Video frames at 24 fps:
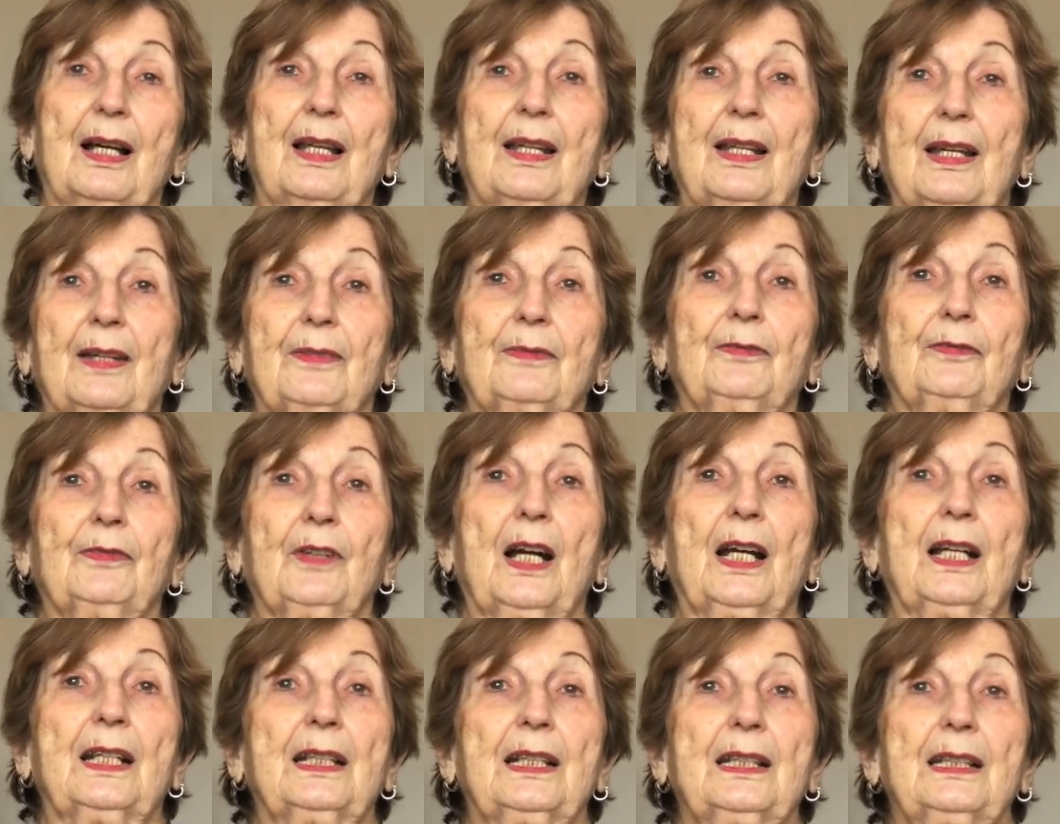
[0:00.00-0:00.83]
that
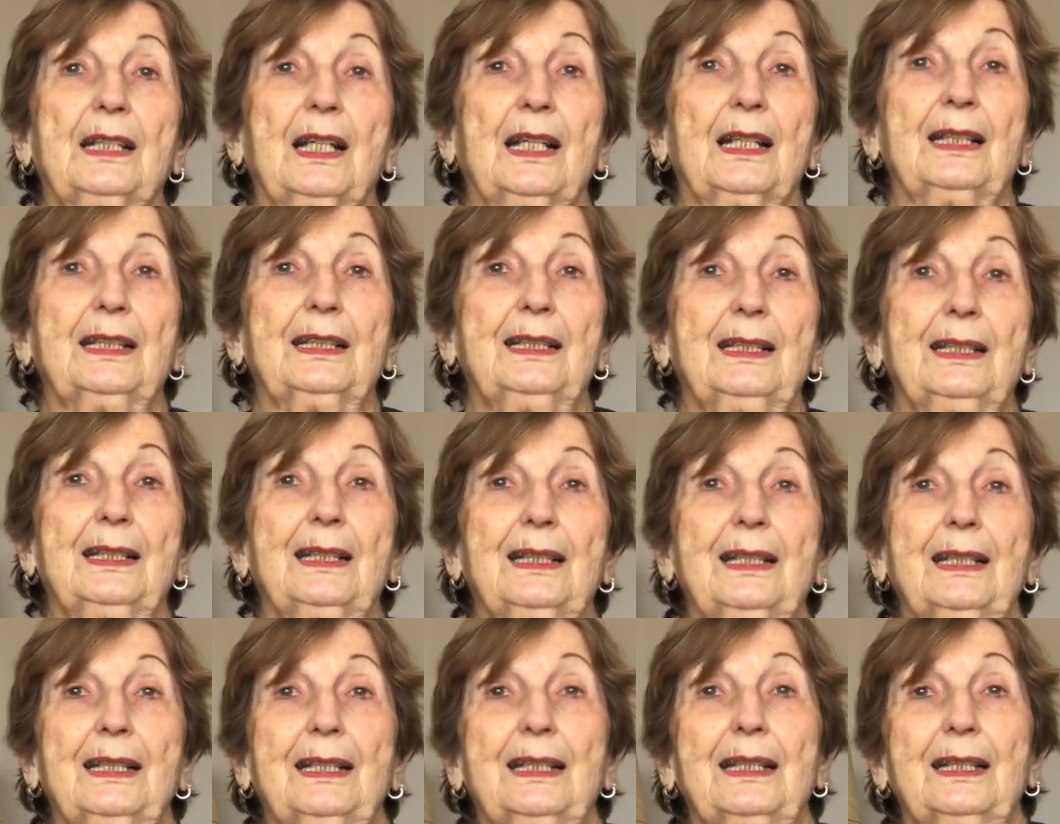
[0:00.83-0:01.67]
Friday night
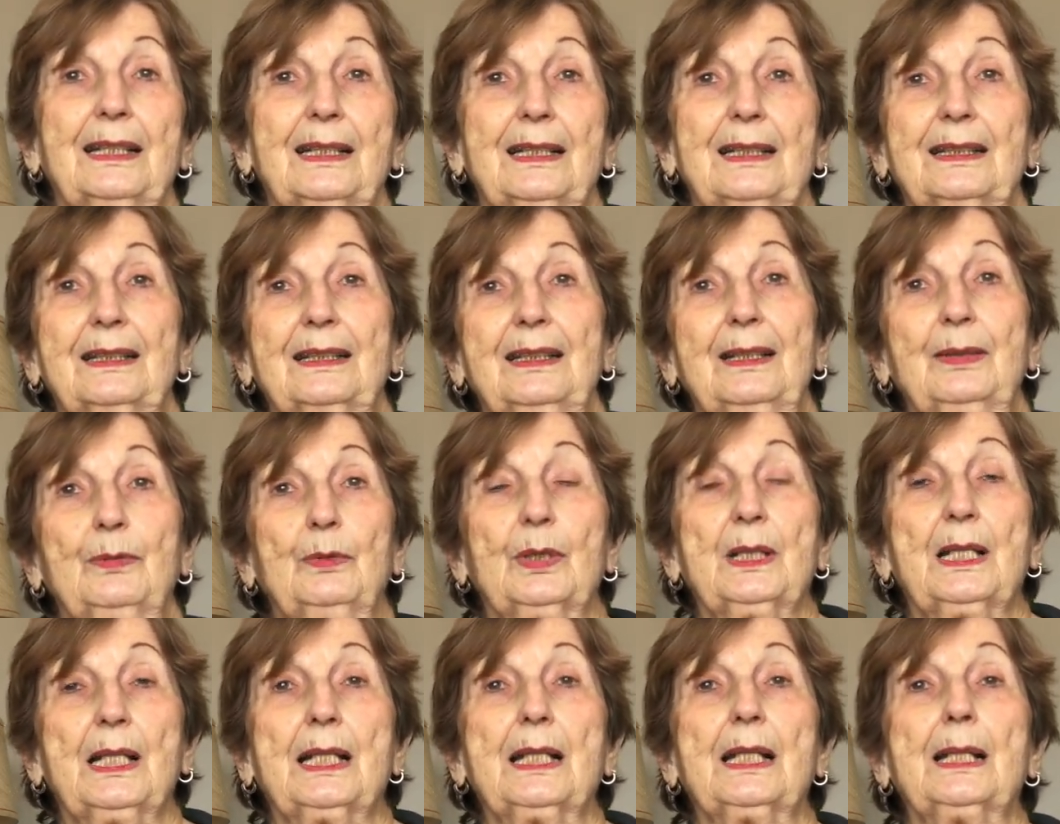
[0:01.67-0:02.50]
and he
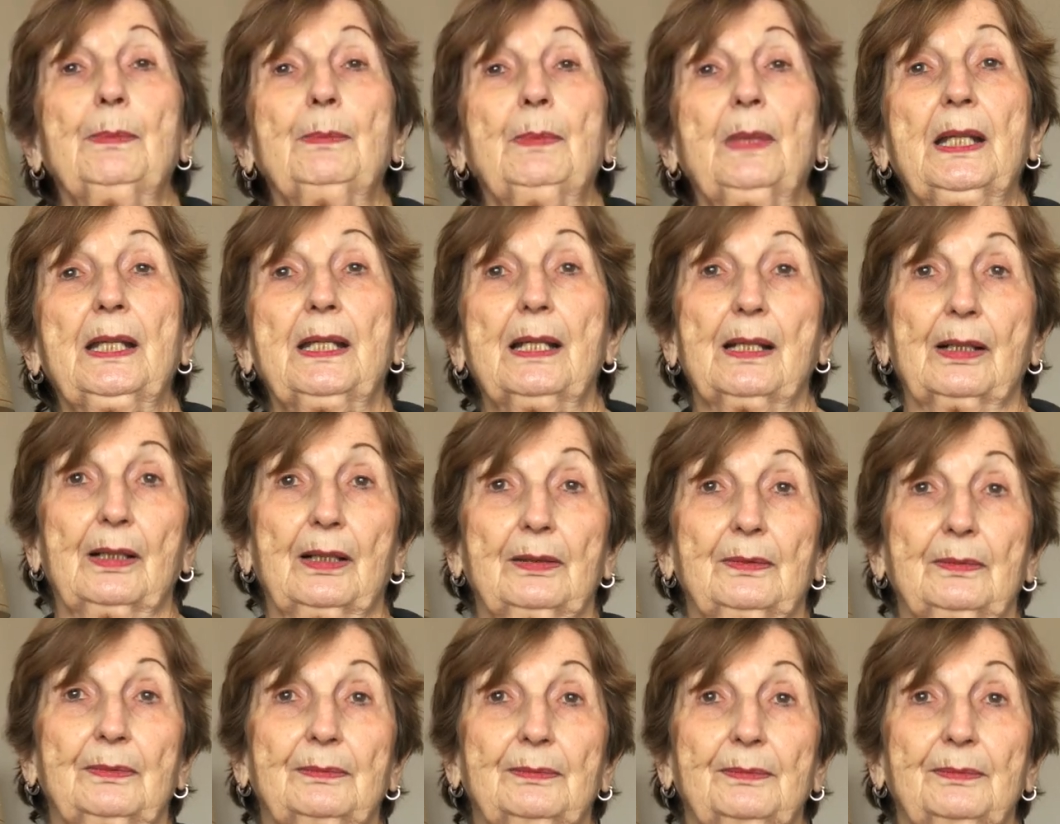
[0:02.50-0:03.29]
would see me there.